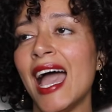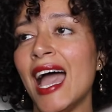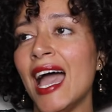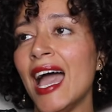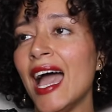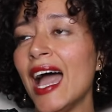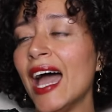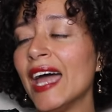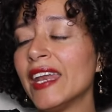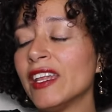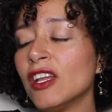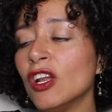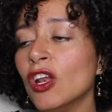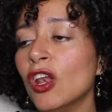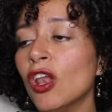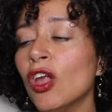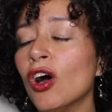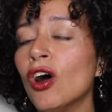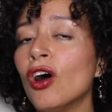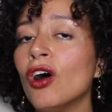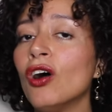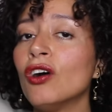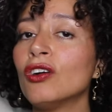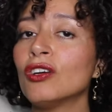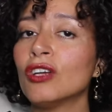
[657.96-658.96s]
I had
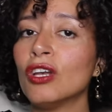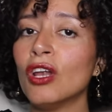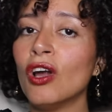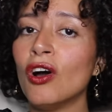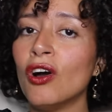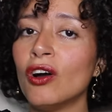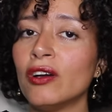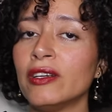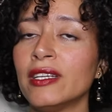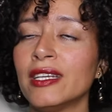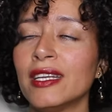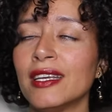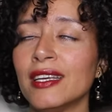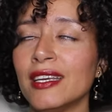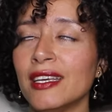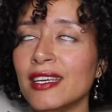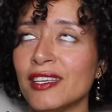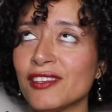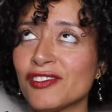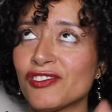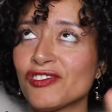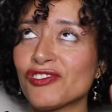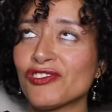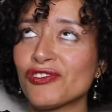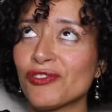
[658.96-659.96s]
long long
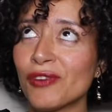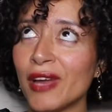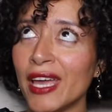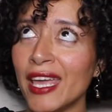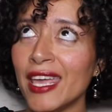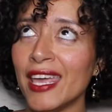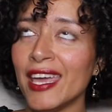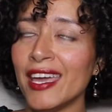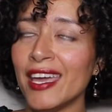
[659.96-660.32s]
straight